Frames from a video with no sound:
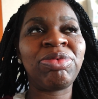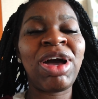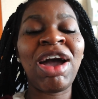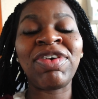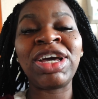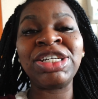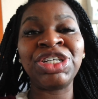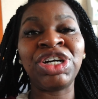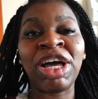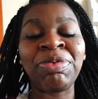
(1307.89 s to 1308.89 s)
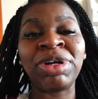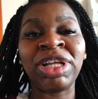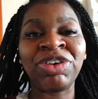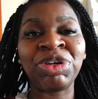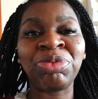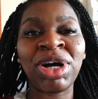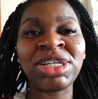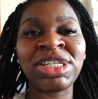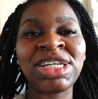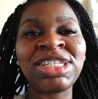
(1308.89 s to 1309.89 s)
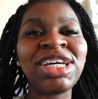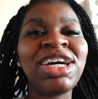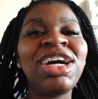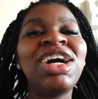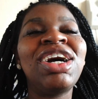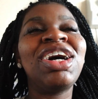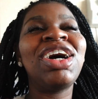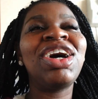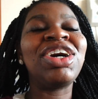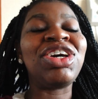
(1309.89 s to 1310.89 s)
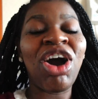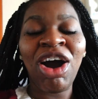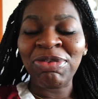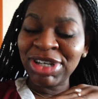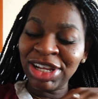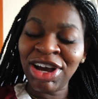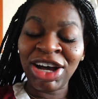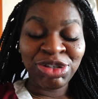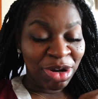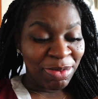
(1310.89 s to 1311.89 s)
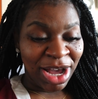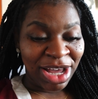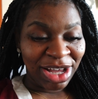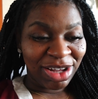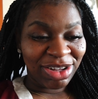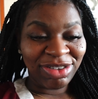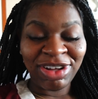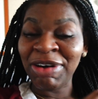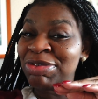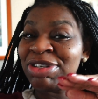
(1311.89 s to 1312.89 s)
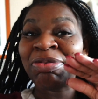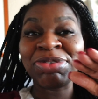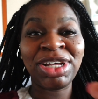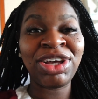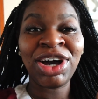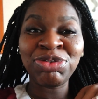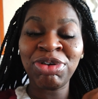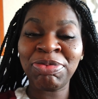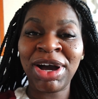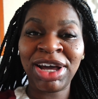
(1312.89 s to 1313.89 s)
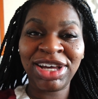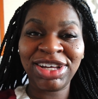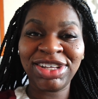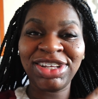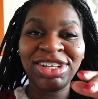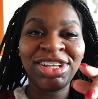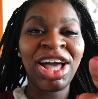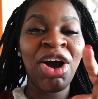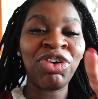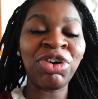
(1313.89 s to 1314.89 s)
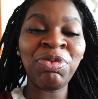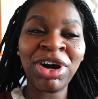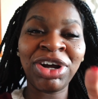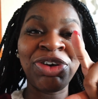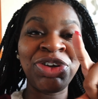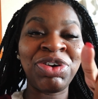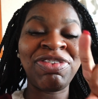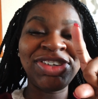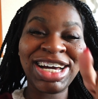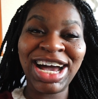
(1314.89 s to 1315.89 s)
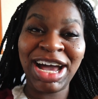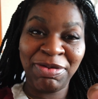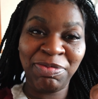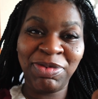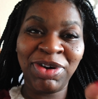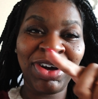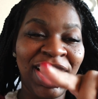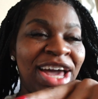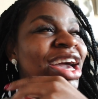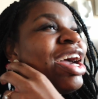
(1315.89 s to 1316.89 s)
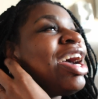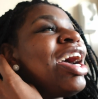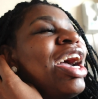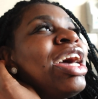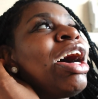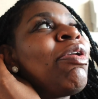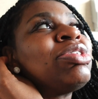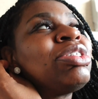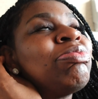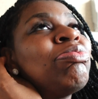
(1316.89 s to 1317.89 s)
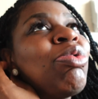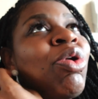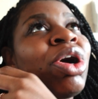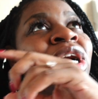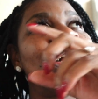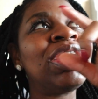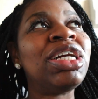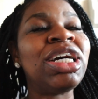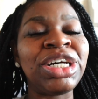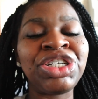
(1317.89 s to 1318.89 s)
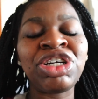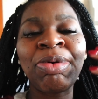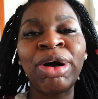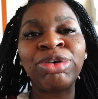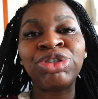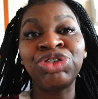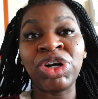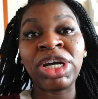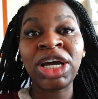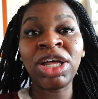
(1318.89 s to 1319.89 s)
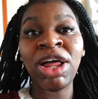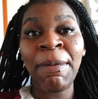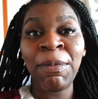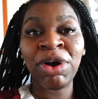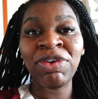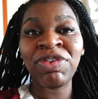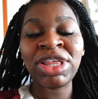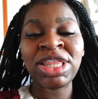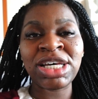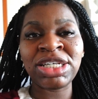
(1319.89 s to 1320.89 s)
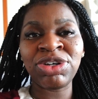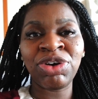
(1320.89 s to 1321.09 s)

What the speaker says: have an easier labor and delivery process, y'all, I'm telling you, I swear by it. I'm telling you, I swear by it. That okra water gonna do it every time. Okay. And I was more diligent about drinking a lot more of it this go